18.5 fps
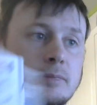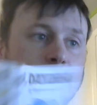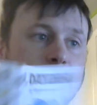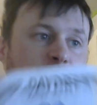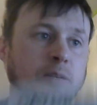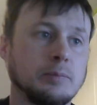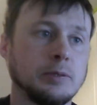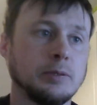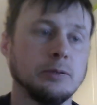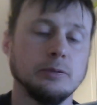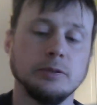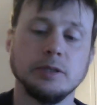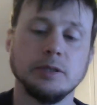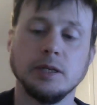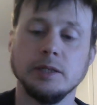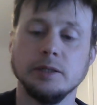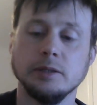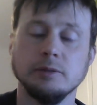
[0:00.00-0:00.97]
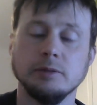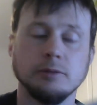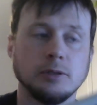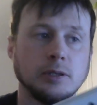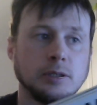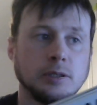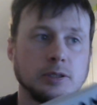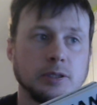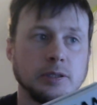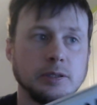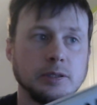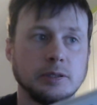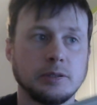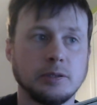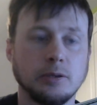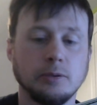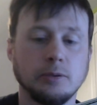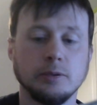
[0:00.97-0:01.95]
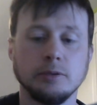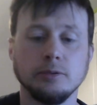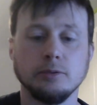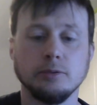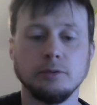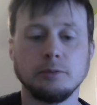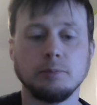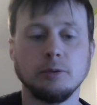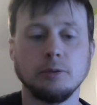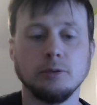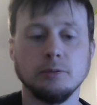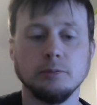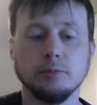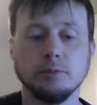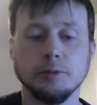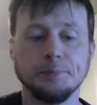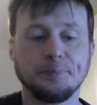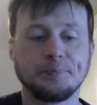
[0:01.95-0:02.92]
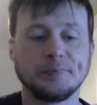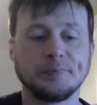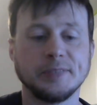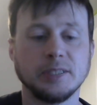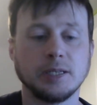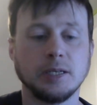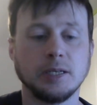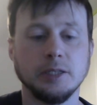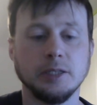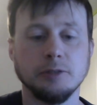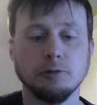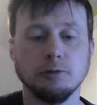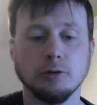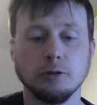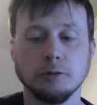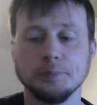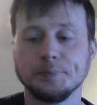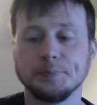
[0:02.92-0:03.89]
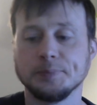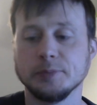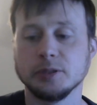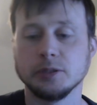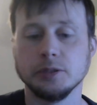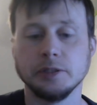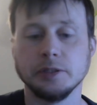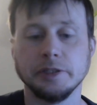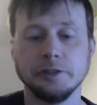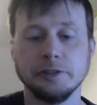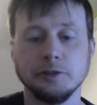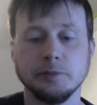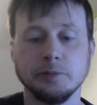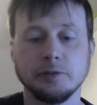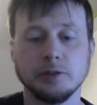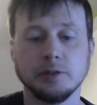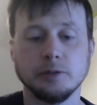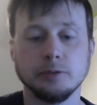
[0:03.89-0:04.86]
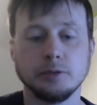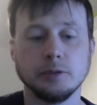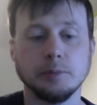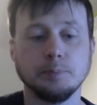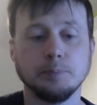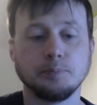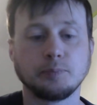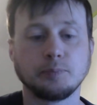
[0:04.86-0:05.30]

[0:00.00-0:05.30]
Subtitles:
Some people will tell you there isn't actually any snow at the North Pole, but they're clearly wrong. Mr. Daydream found some.